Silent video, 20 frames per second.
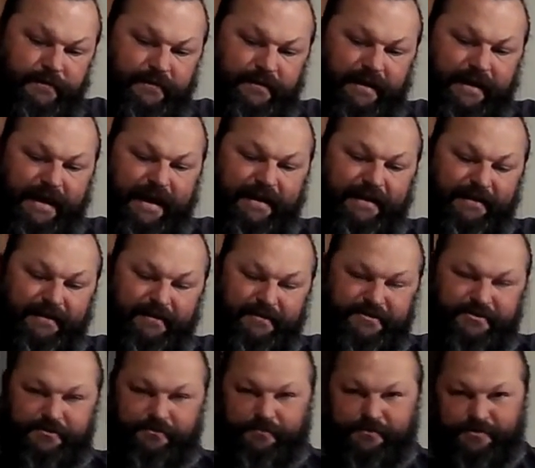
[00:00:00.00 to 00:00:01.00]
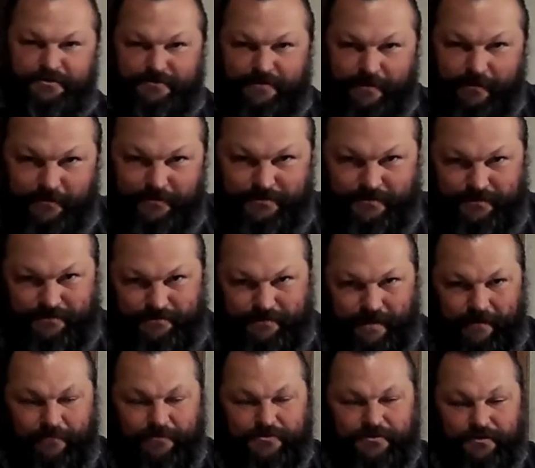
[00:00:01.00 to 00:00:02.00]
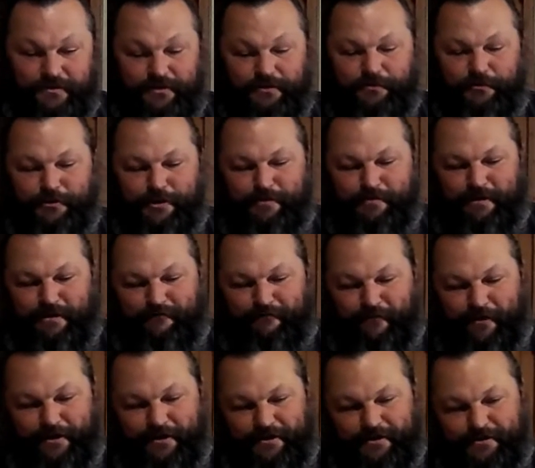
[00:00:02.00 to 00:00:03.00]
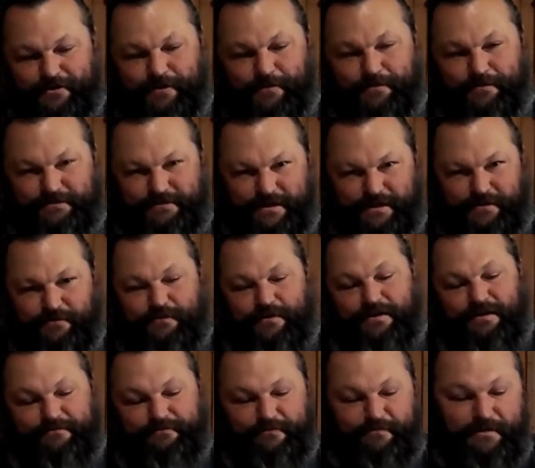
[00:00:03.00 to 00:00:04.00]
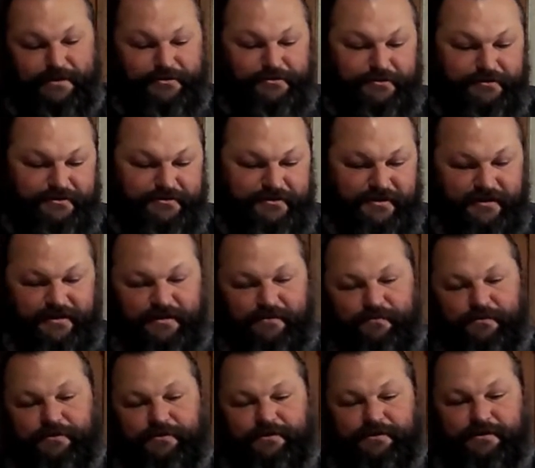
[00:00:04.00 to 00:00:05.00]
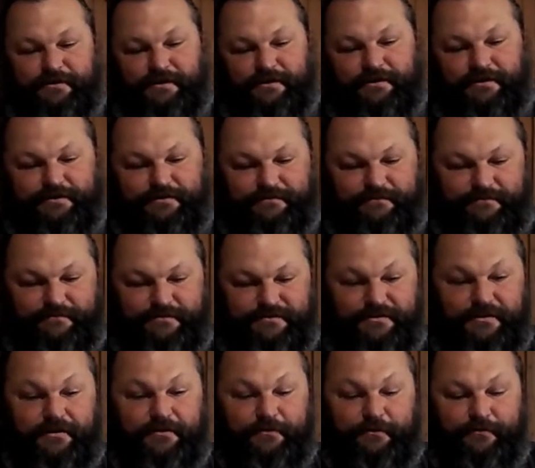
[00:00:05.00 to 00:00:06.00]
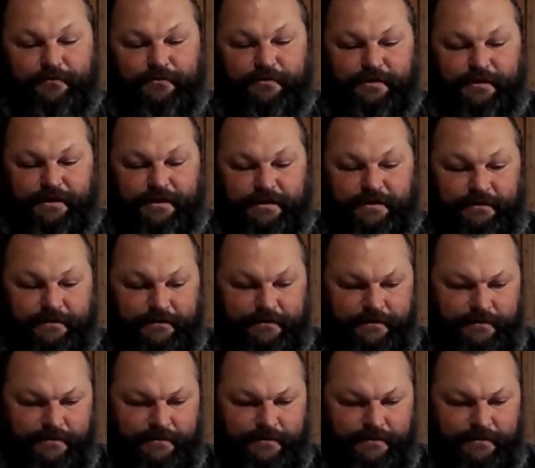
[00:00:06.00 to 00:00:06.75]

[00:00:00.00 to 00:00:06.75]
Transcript: I had an extra one, so I was a little worried about fucking it up because I didn't want to have to measure the second one and cut it and start over again.